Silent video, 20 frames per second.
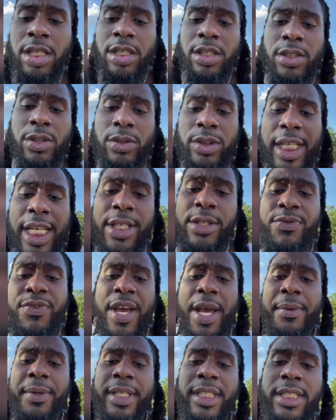You say you
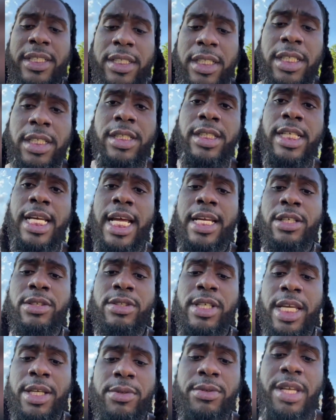very, Tiana, you say
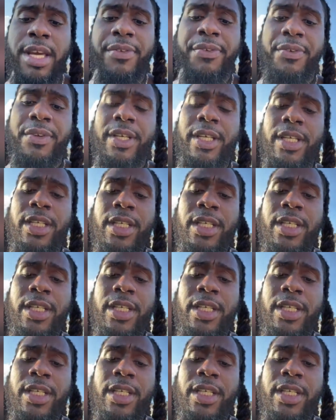you different.